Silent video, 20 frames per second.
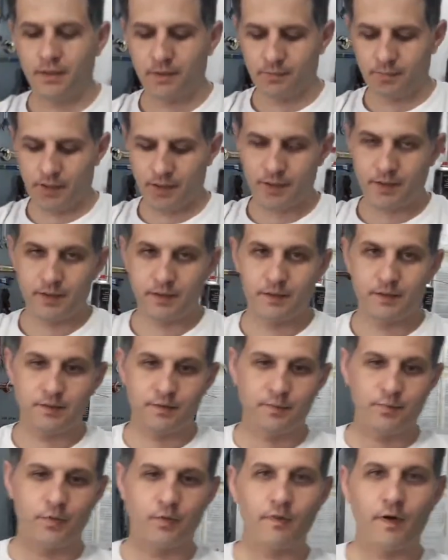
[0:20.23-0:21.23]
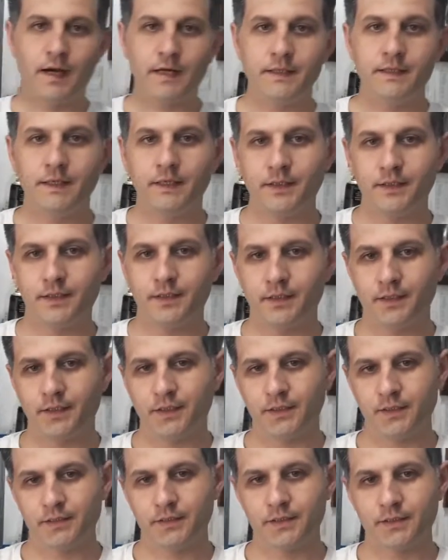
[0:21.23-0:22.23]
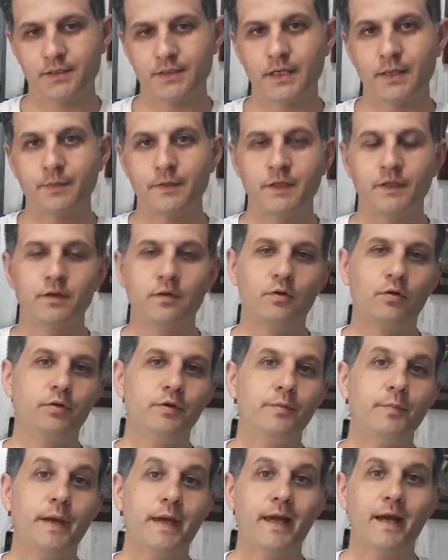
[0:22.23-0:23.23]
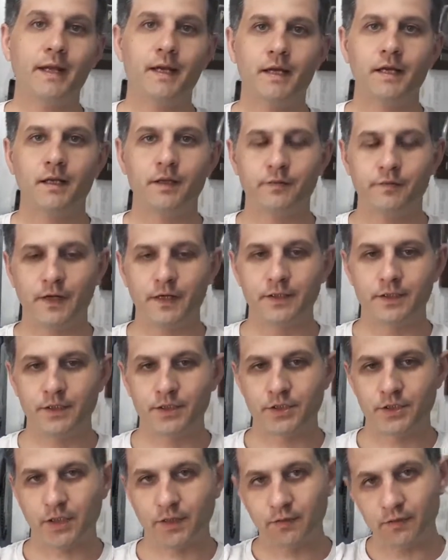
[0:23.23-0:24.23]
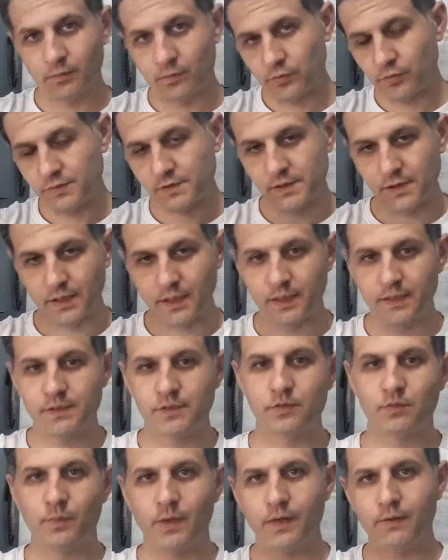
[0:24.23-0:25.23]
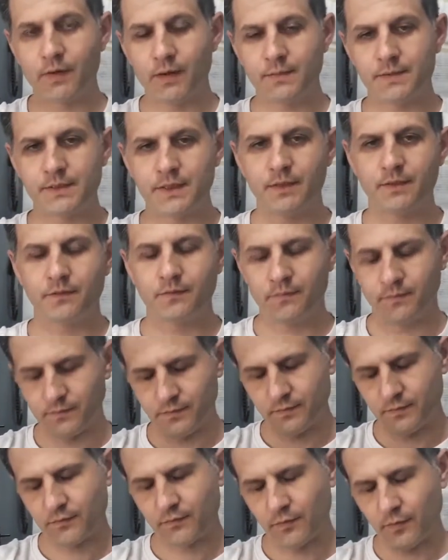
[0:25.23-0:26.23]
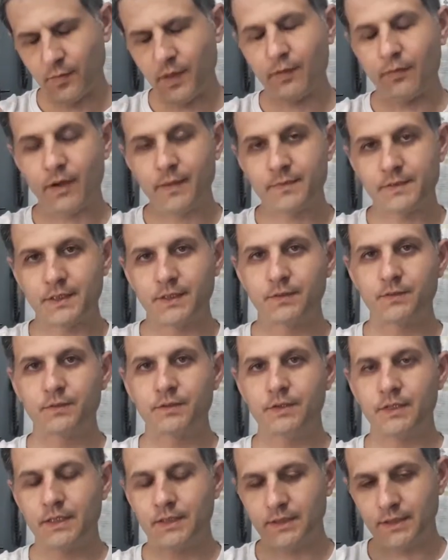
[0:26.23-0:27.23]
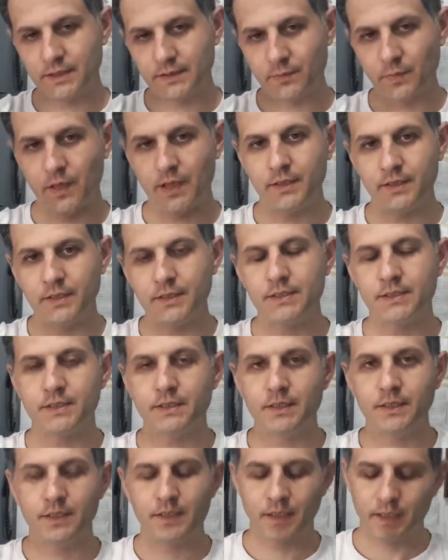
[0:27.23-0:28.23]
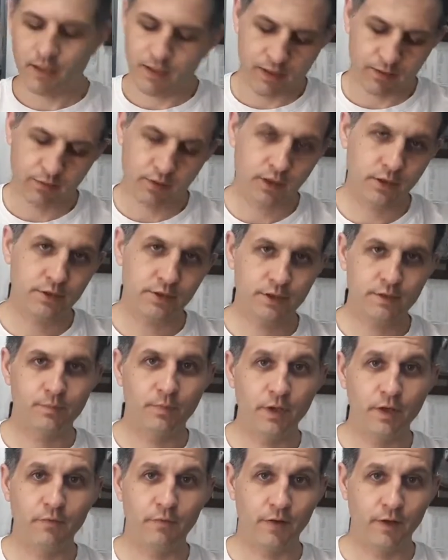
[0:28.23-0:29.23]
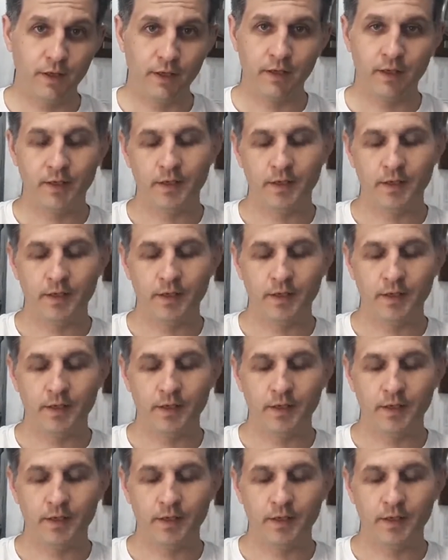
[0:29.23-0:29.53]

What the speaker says: by providing something called mechanical advantage. I will post links to my website that explain this in detail. Here I'll just briefly